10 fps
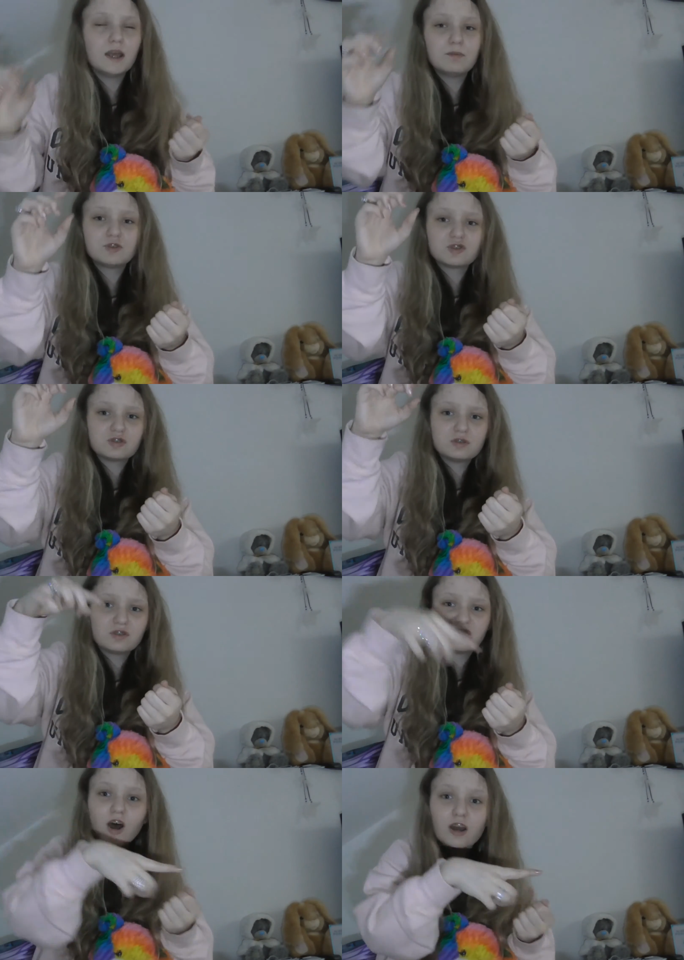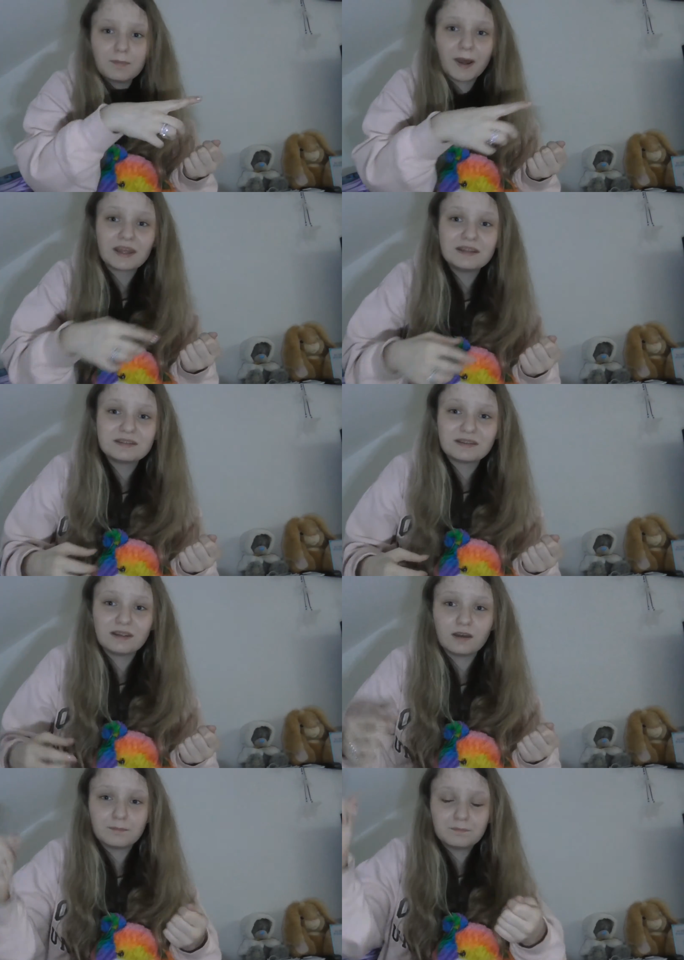it would just suck back into
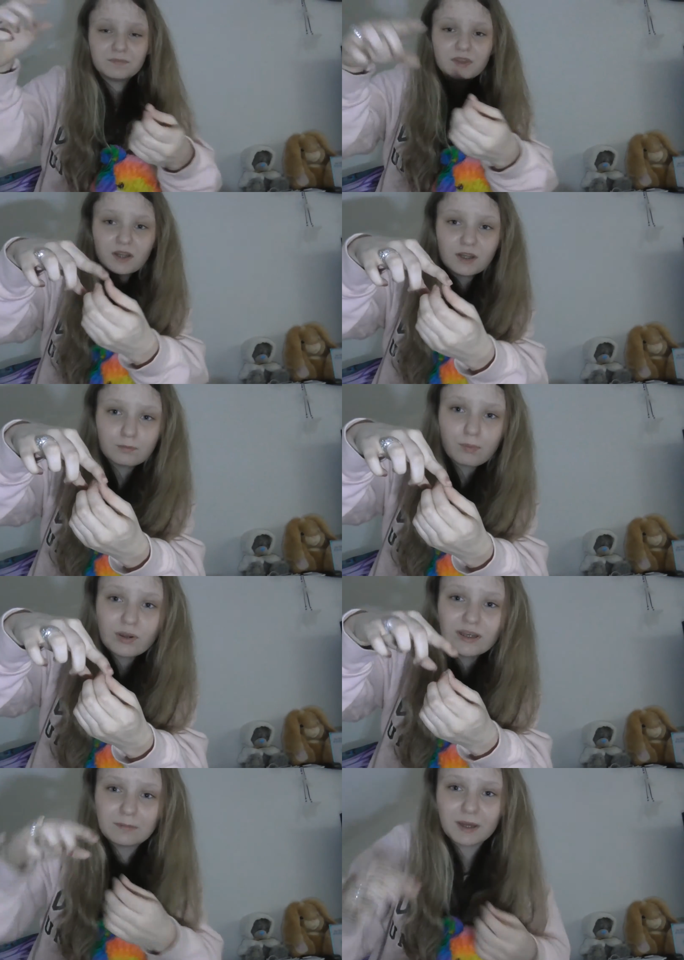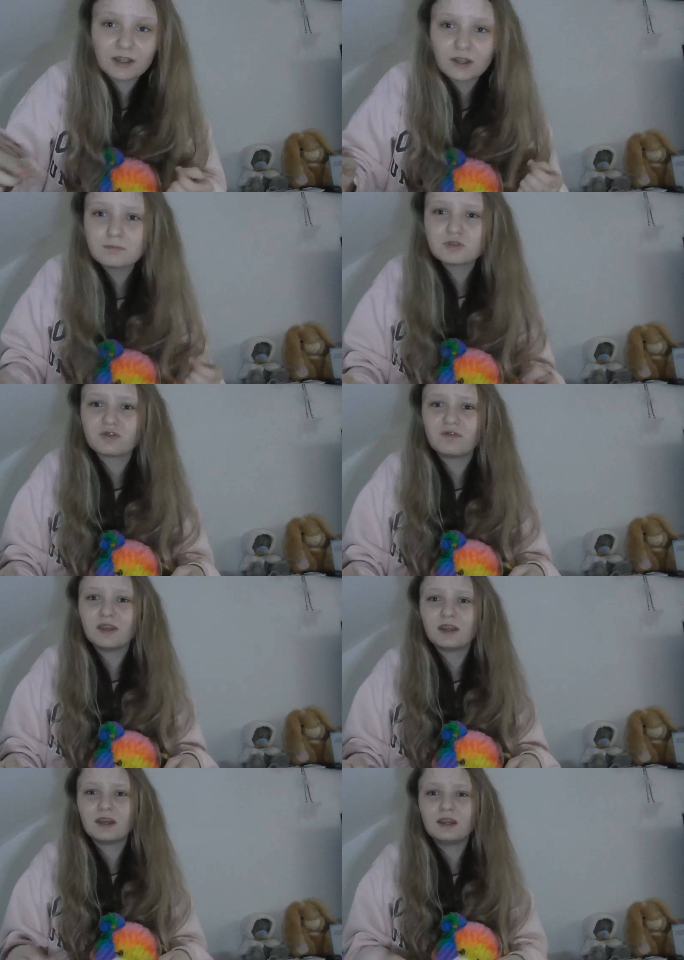the little pointy bit. And I'm just
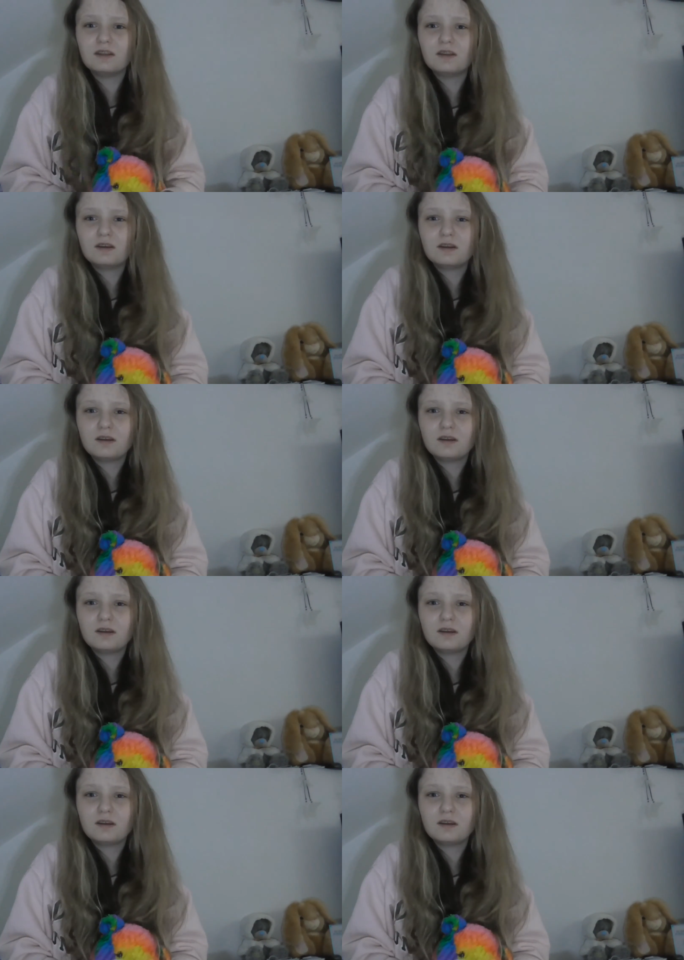thinking,